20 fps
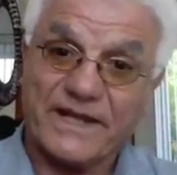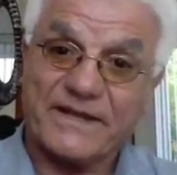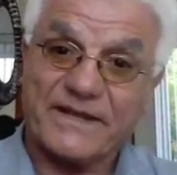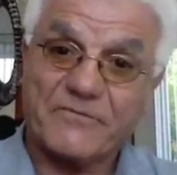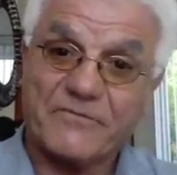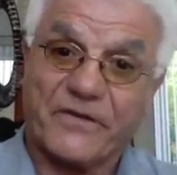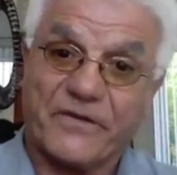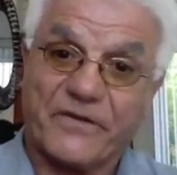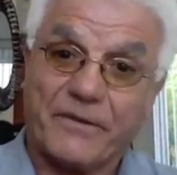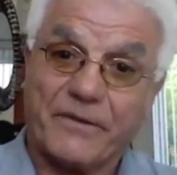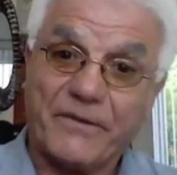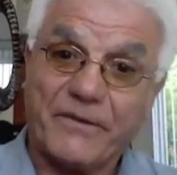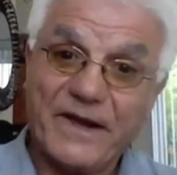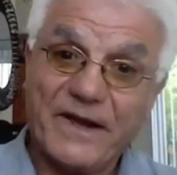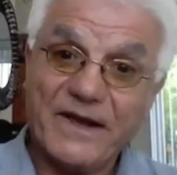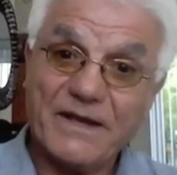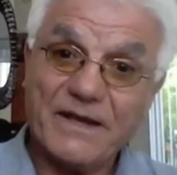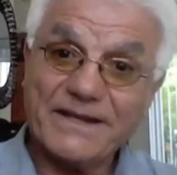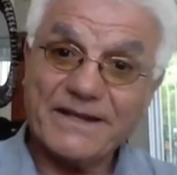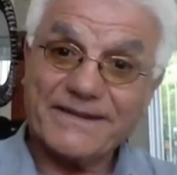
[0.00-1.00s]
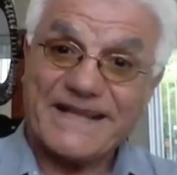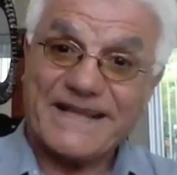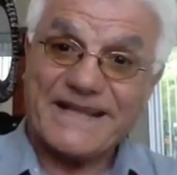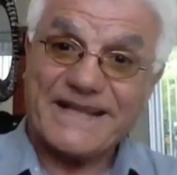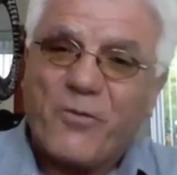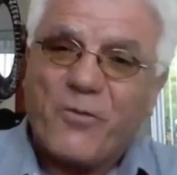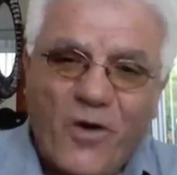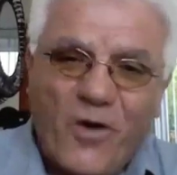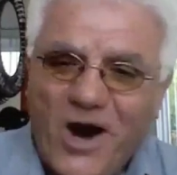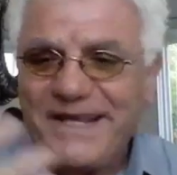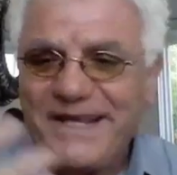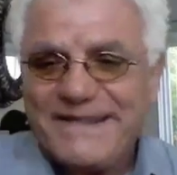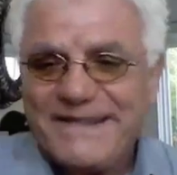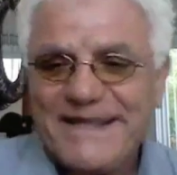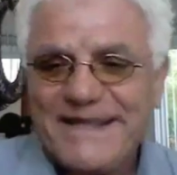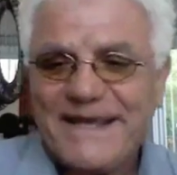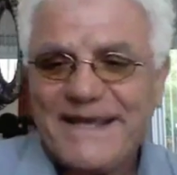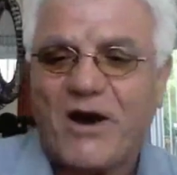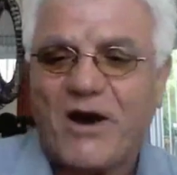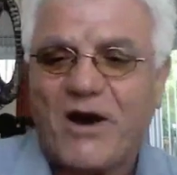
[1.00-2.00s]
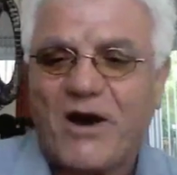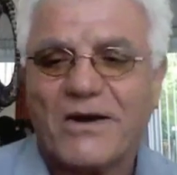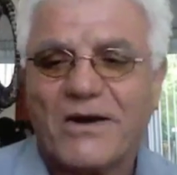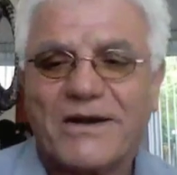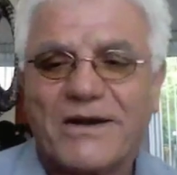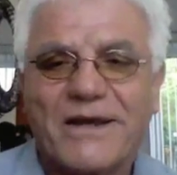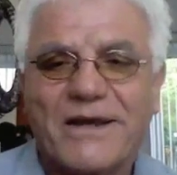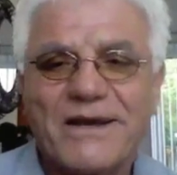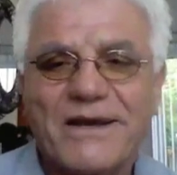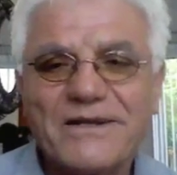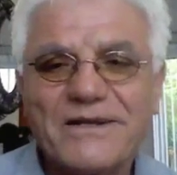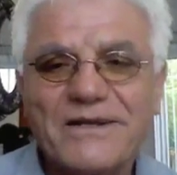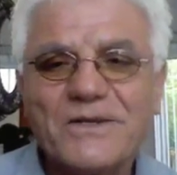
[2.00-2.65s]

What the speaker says: in the film, that why they are